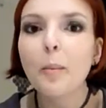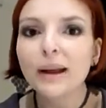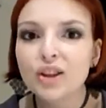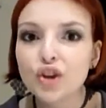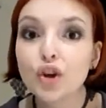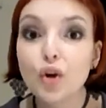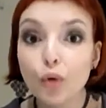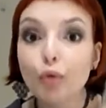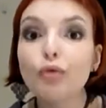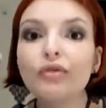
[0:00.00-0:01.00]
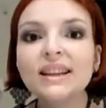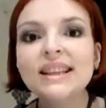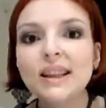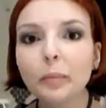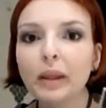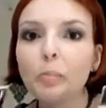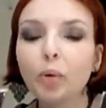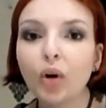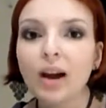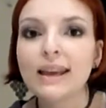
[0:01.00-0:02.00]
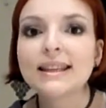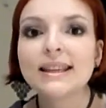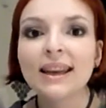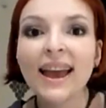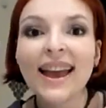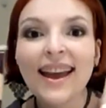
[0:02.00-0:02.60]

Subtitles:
but two reasonably priced,